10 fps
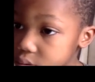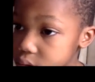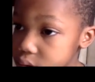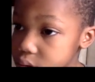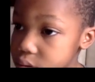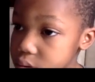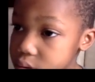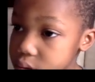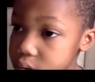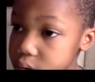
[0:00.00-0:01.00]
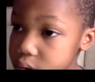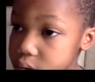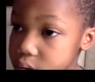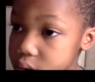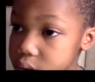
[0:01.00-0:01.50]

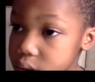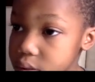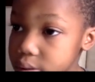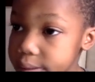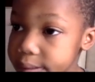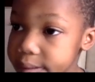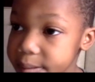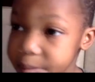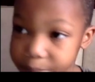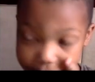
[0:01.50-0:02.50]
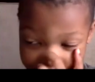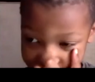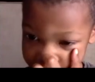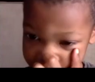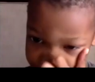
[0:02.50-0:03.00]

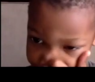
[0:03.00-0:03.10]
No words are spoken by the person on screen.